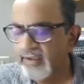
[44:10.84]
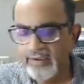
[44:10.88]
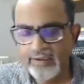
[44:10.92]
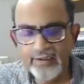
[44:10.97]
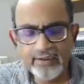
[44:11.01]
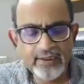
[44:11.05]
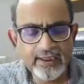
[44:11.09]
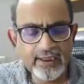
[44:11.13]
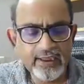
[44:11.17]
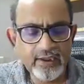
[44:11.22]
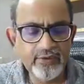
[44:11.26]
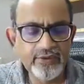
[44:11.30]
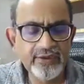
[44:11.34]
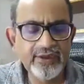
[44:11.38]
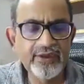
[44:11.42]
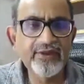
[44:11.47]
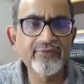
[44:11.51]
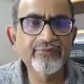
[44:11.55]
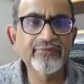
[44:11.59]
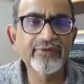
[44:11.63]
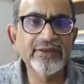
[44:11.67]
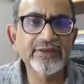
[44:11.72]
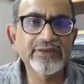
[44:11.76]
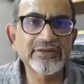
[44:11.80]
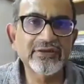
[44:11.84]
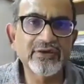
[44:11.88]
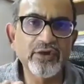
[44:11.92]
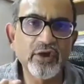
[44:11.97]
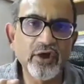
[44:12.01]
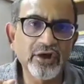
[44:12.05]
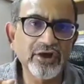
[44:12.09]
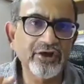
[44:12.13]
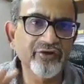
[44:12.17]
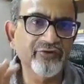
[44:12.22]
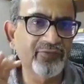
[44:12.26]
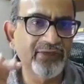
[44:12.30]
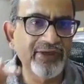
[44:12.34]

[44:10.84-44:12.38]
Now, if there is lot of